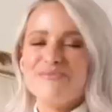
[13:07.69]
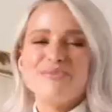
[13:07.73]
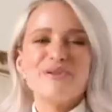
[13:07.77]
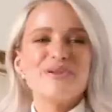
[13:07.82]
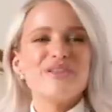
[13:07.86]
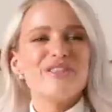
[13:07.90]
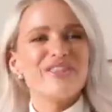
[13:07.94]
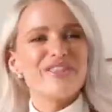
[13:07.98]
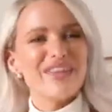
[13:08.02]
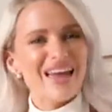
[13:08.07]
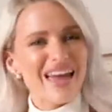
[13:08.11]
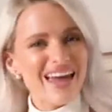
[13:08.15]

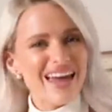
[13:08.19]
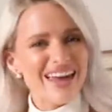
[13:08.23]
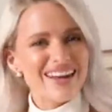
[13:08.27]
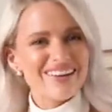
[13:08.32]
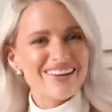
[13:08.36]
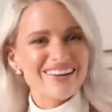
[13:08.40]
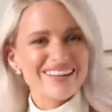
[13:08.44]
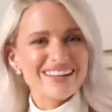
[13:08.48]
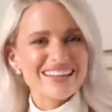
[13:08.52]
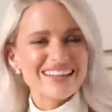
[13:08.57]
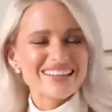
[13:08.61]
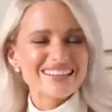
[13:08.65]
But
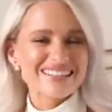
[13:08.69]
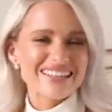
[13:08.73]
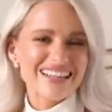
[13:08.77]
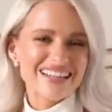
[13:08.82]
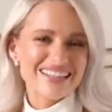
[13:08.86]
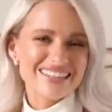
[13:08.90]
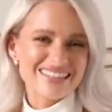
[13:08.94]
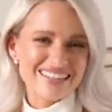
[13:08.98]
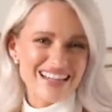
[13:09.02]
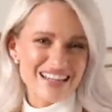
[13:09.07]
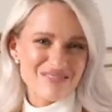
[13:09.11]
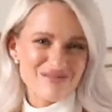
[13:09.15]
then on the
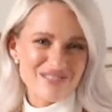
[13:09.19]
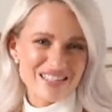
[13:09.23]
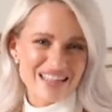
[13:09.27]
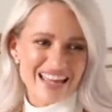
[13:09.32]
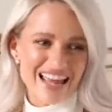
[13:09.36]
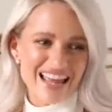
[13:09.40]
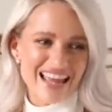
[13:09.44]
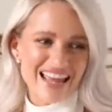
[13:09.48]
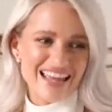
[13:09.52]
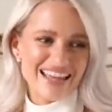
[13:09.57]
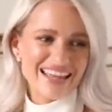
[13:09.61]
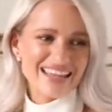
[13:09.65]
exact same
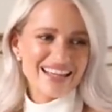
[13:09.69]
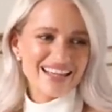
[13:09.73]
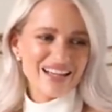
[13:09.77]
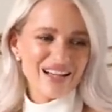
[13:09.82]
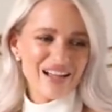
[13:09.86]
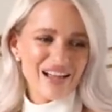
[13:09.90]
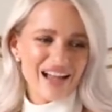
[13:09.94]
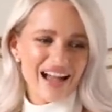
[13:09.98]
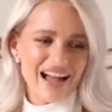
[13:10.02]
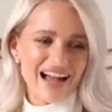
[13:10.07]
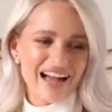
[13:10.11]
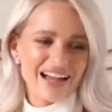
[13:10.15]
day,
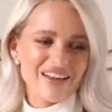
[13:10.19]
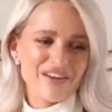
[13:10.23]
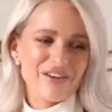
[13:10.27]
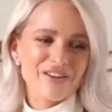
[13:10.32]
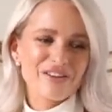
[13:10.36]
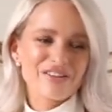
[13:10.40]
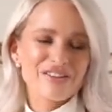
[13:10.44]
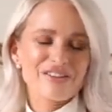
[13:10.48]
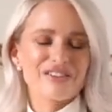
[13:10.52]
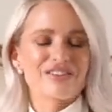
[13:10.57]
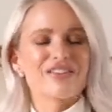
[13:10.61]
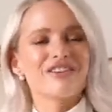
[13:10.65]
I
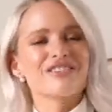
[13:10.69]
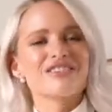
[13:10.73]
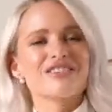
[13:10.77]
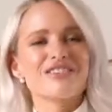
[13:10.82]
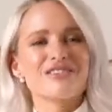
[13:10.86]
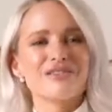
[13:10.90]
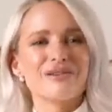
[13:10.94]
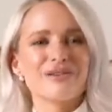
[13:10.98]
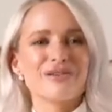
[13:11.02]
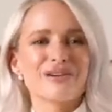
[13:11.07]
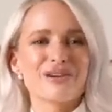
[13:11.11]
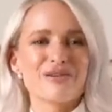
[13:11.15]
also got to
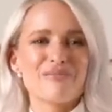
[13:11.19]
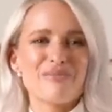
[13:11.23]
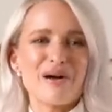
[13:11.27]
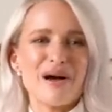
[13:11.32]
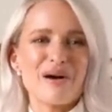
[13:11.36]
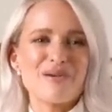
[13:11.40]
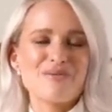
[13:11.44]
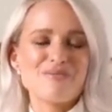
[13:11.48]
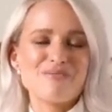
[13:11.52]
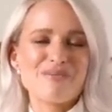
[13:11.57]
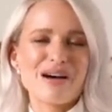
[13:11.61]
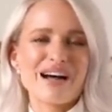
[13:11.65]
talk
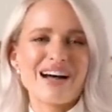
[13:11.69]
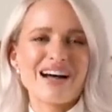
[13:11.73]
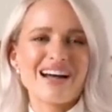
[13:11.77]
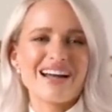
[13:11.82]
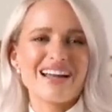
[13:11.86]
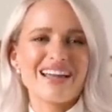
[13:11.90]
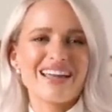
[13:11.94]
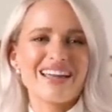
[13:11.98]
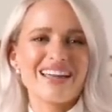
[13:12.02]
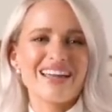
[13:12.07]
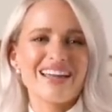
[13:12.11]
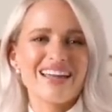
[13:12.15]
about
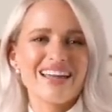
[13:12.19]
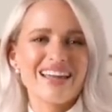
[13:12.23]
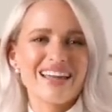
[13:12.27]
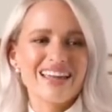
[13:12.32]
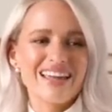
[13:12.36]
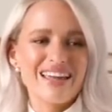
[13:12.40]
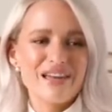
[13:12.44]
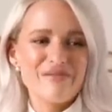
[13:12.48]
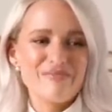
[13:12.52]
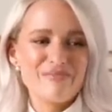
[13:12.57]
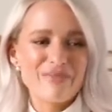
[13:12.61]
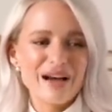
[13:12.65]
my
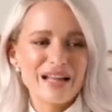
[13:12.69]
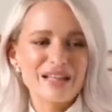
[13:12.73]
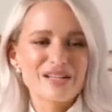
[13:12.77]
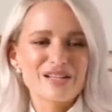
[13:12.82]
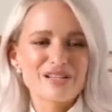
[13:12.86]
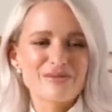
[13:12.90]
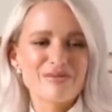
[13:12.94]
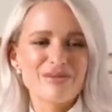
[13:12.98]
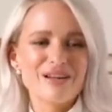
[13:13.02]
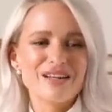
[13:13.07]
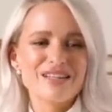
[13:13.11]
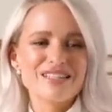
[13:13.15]

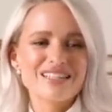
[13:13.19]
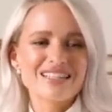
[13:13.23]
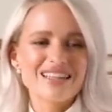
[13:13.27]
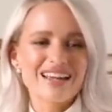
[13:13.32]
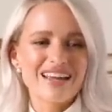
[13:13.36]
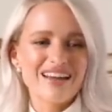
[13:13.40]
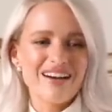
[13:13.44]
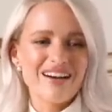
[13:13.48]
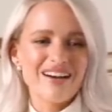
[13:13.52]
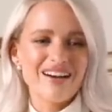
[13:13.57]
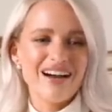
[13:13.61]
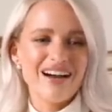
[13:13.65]
embellishment
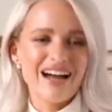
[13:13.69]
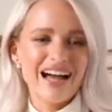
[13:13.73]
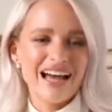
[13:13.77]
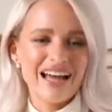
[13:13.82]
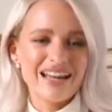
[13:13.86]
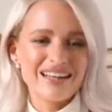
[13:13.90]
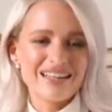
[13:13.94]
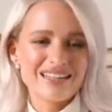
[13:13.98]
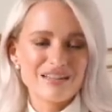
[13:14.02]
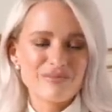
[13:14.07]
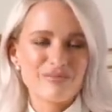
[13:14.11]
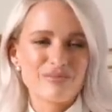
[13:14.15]

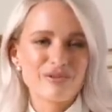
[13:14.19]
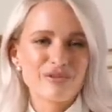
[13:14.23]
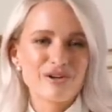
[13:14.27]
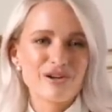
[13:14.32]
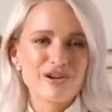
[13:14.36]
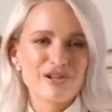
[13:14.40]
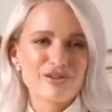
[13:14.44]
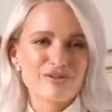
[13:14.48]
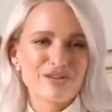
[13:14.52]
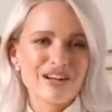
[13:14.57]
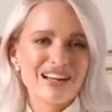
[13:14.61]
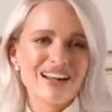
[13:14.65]
and
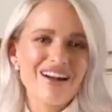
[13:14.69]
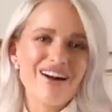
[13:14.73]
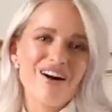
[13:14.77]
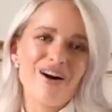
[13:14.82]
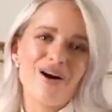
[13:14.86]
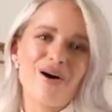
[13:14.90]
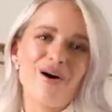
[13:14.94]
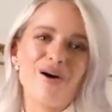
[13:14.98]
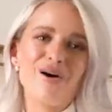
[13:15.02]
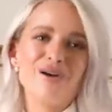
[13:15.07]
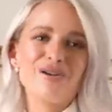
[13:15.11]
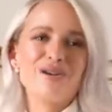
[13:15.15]
embroidery
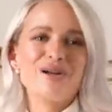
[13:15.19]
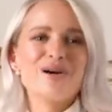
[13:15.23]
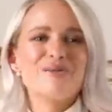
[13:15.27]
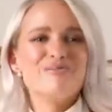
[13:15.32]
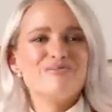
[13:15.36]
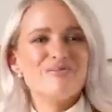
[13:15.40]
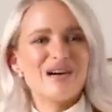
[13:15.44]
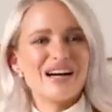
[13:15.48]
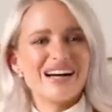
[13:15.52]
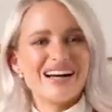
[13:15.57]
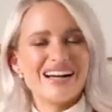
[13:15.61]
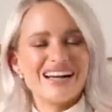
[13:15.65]
on
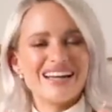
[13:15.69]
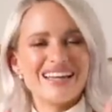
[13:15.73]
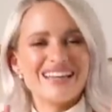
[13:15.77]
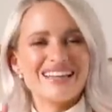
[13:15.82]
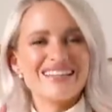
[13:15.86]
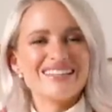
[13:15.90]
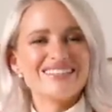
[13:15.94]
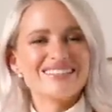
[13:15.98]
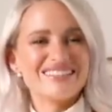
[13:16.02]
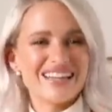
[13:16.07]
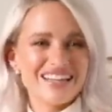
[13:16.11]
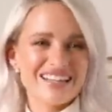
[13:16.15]

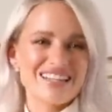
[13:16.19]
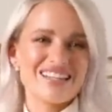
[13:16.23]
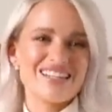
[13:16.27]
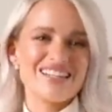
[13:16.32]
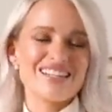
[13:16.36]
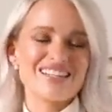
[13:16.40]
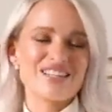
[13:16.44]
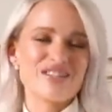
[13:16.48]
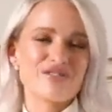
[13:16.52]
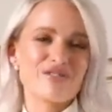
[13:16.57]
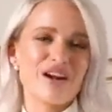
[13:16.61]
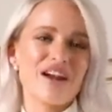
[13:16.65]
my
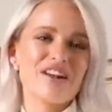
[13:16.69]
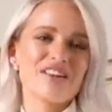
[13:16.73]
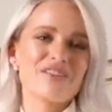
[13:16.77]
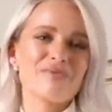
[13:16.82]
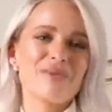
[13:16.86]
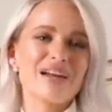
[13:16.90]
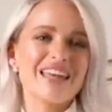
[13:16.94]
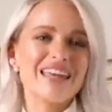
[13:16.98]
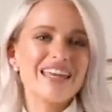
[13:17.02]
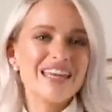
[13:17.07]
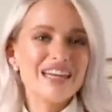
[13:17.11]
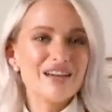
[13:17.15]
second dress,
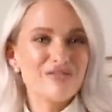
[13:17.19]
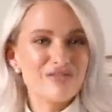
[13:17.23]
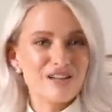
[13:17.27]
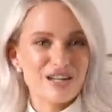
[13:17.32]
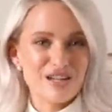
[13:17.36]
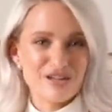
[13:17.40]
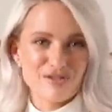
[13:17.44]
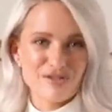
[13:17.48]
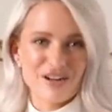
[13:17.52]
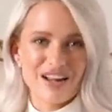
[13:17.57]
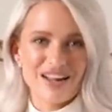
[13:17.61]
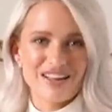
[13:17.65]
my
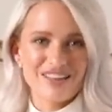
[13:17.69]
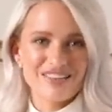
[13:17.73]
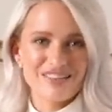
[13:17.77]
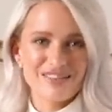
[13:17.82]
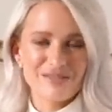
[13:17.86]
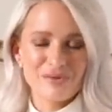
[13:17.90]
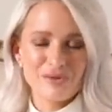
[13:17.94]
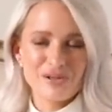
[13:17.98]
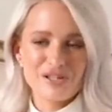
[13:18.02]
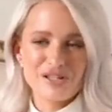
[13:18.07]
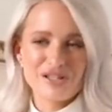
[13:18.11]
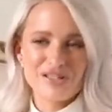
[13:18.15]
evening
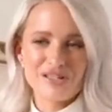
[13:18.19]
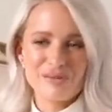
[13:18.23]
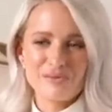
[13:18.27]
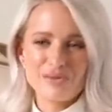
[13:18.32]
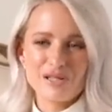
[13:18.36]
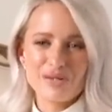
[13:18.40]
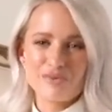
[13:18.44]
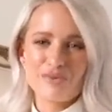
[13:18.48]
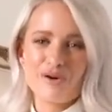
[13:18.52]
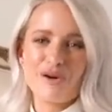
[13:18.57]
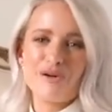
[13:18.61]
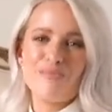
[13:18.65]
dress, which is a
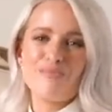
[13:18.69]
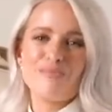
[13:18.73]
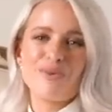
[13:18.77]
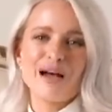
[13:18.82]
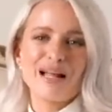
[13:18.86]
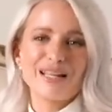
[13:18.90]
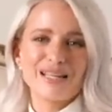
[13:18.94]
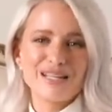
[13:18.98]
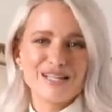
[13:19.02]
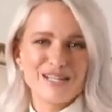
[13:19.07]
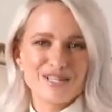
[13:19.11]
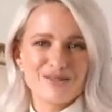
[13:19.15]
much more
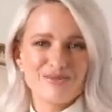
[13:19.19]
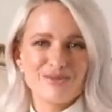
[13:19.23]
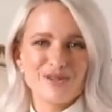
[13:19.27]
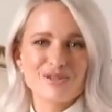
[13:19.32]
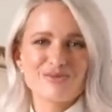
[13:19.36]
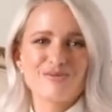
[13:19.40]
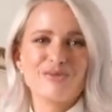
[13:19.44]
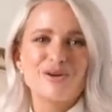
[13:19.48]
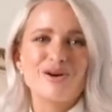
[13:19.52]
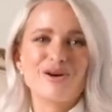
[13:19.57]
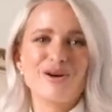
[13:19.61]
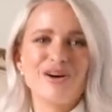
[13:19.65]
embellished,
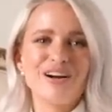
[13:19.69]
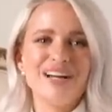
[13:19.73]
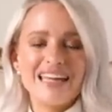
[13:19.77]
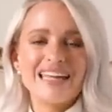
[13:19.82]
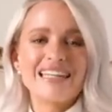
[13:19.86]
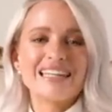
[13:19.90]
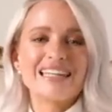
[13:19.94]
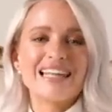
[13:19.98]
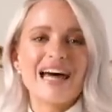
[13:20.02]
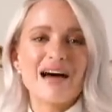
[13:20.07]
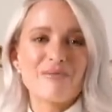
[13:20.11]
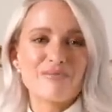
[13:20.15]
much more
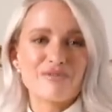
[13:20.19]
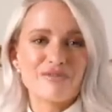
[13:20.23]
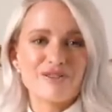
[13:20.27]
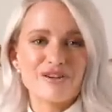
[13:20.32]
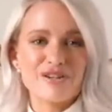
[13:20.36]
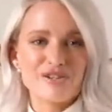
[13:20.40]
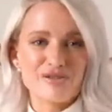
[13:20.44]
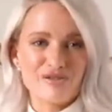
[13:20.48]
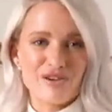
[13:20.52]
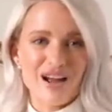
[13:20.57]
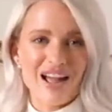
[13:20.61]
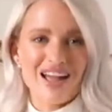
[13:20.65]

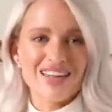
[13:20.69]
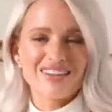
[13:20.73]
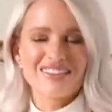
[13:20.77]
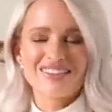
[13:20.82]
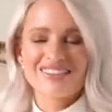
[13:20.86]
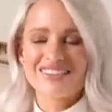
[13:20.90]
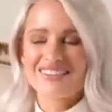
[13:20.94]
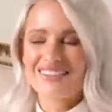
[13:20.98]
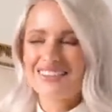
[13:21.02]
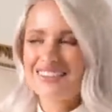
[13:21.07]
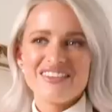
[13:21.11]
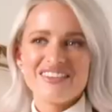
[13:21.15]
elaborate
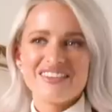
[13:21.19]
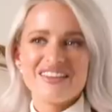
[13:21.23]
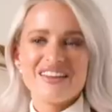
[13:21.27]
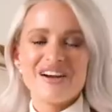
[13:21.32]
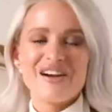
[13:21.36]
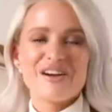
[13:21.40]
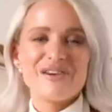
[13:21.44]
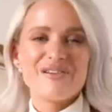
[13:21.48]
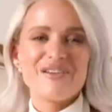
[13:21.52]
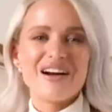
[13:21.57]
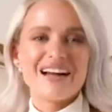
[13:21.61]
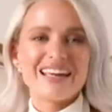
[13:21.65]
dress.
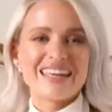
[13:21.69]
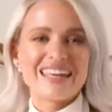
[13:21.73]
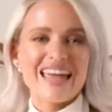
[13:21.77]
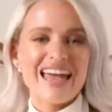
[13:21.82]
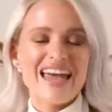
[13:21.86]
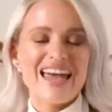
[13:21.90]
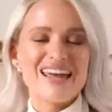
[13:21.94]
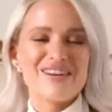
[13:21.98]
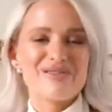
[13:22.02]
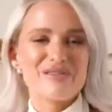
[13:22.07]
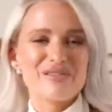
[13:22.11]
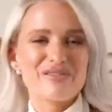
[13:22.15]
So
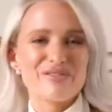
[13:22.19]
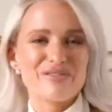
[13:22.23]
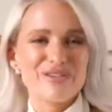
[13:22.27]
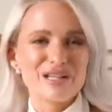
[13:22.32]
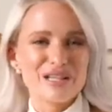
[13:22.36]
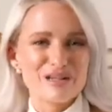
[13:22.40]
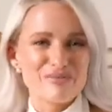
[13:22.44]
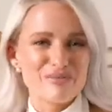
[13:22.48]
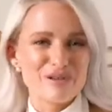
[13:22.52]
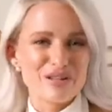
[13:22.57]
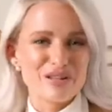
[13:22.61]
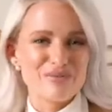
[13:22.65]
again, with
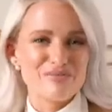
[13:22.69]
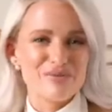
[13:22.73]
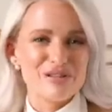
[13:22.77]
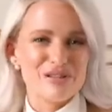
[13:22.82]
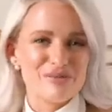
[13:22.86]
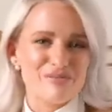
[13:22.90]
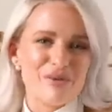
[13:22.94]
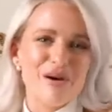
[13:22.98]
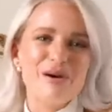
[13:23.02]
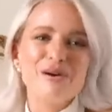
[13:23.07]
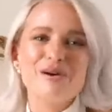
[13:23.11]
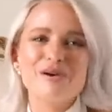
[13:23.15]
Phillipa's
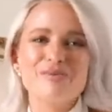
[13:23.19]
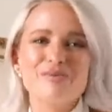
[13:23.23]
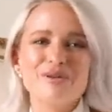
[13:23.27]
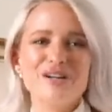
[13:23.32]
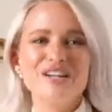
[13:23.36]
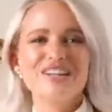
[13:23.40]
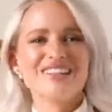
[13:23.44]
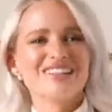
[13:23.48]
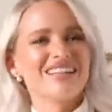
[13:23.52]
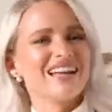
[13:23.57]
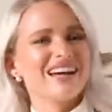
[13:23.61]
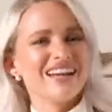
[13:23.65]
bespoke
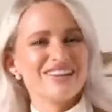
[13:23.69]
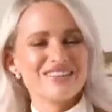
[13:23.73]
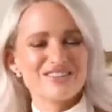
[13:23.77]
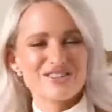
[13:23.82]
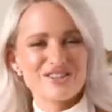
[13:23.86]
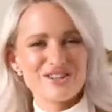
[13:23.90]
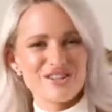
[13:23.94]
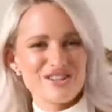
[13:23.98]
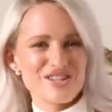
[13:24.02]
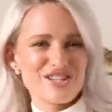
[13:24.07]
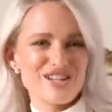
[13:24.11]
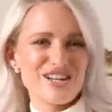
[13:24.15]
personalised
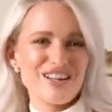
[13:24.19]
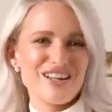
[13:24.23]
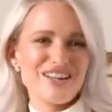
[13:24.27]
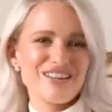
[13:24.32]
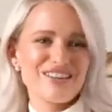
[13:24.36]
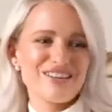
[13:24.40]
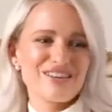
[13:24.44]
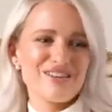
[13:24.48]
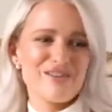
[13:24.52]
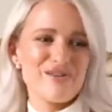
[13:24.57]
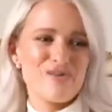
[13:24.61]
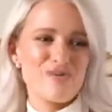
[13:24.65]

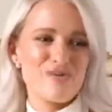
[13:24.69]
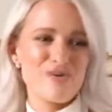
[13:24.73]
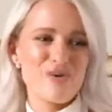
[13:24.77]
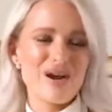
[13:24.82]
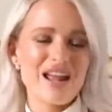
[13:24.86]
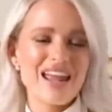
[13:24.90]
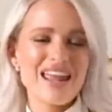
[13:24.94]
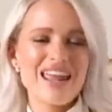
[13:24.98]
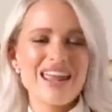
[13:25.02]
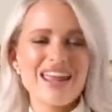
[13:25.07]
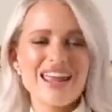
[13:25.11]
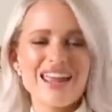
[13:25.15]
touches,
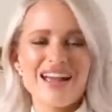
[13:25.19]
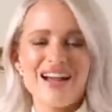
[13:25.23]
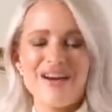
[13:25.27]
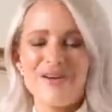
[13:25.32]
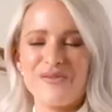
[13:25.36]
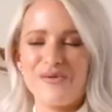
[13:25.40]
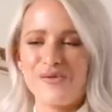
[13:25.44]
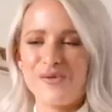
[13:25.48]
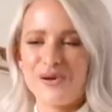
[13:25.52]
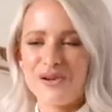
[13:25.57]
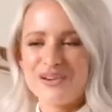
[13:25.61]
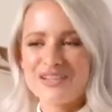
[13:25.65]
we
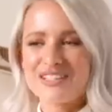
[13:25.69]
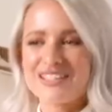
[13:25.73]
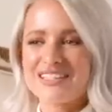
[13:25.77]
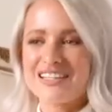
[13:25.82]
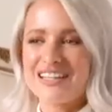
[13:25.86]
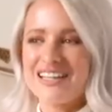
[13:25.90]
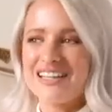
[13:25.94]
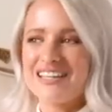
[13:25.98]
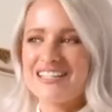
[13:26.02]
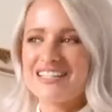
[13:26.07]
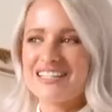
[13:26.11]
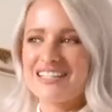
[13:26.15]

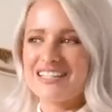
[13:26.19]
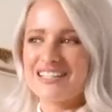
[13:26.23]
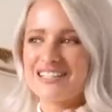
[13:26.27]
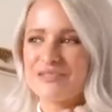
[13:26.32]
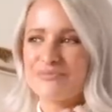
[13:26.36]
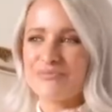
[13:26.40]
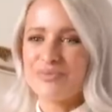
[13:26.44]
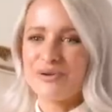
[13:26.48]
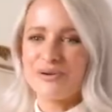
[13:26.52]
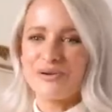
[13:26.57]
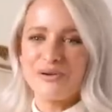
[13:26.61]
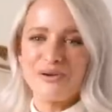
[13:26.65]
wanted
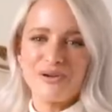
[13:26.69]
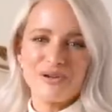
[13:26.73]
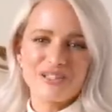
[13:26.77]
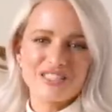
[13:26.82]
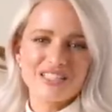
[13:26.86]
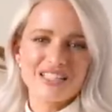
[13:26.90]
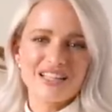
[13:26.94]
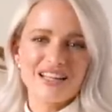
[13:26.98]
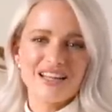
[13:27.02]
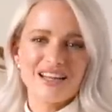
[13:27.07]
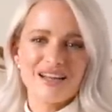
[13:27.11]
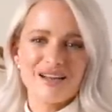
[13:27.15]
to
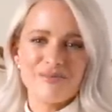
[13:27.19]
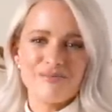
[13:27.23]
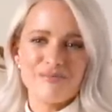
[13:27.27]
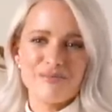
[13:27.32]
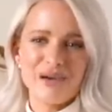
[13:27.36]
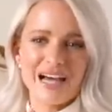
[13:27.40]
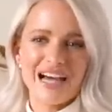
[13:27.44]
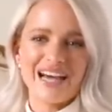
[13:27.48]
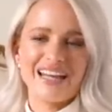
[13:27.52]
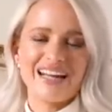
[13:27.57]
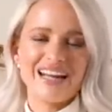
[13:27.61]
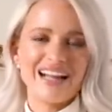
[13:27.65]
put
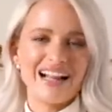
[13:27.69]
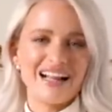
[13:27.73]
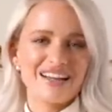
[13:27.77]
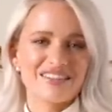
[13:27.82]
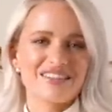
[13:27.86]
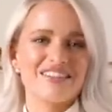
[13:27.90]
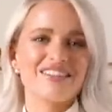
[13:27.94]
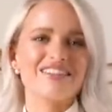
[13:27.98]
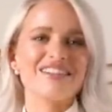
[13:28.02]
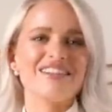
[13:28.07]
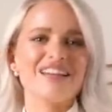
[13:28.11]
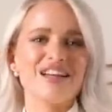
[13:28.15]
mine and Alex's